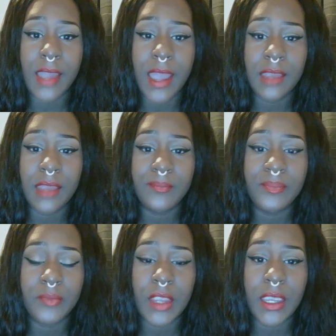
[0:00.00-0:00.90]
got.
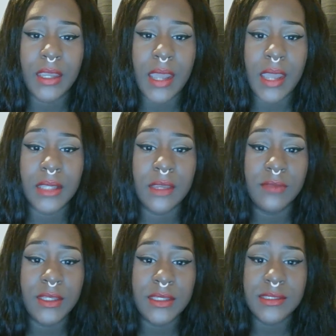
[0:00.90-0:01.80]
And I
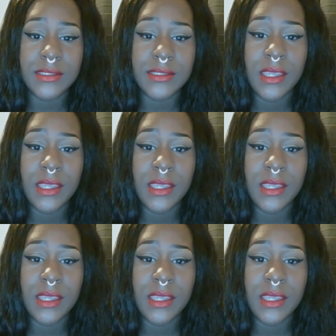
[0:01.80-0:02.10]
love these.